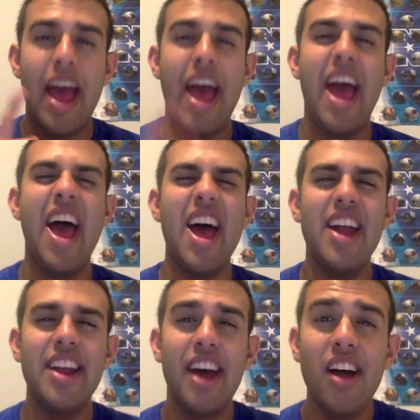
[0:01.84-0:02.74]

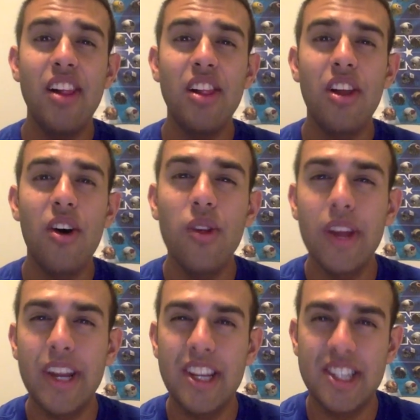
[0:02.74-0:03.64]
And hello,
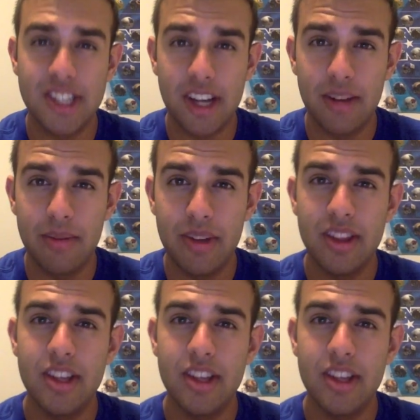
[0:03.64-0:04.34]
ladies and gentlemen.